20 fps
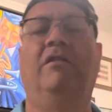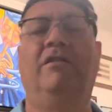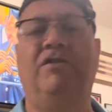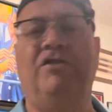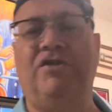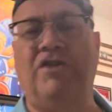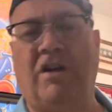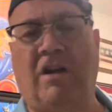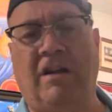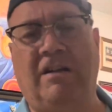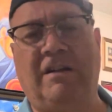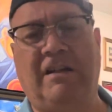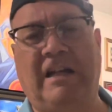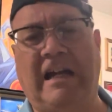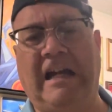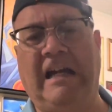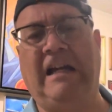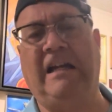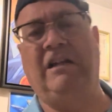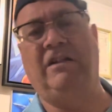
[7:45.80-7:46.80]
John
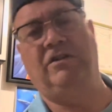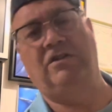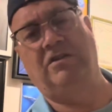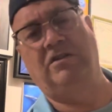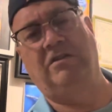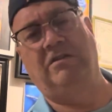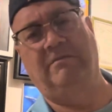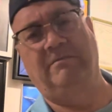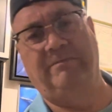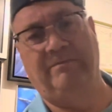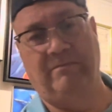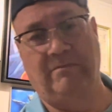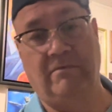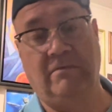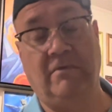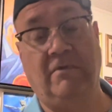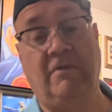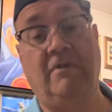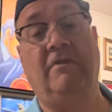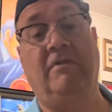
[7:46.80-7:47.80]
Cage.
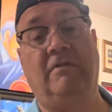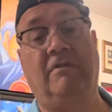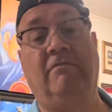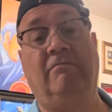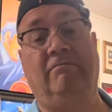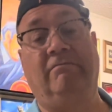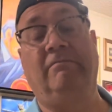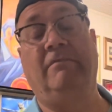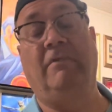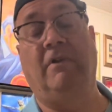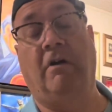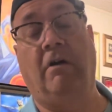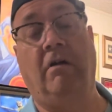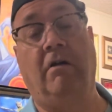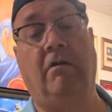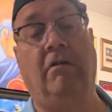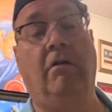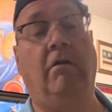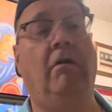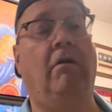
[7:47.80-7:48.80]

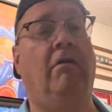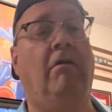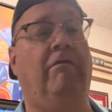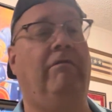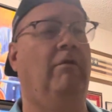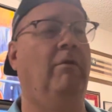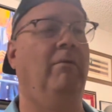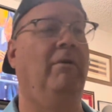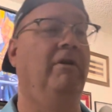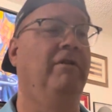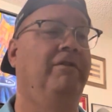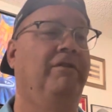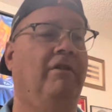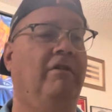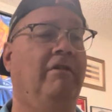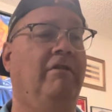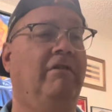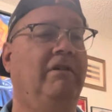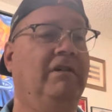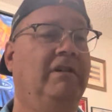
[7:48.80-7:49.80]
Oh, 4 minutes,
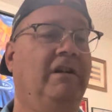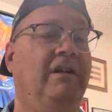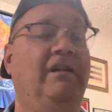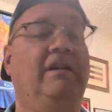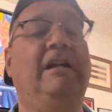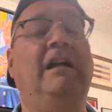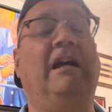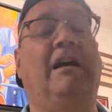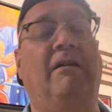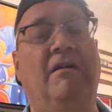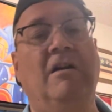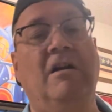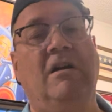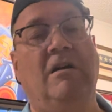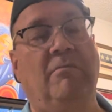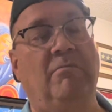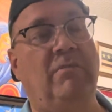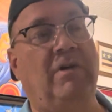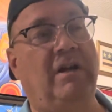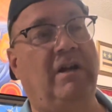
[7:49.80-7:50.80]
33 seconds. Yeah,
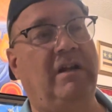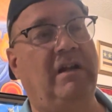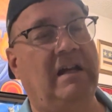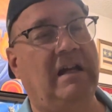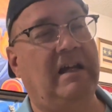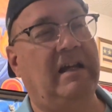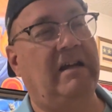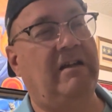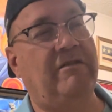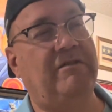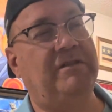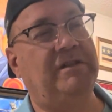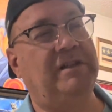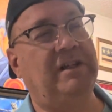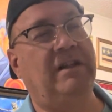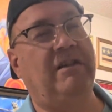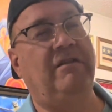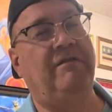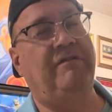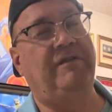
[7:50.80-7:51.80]
but there was an
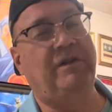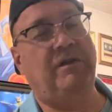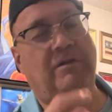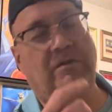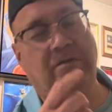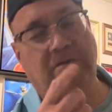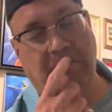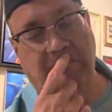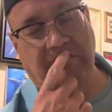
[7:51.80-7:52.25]
interview,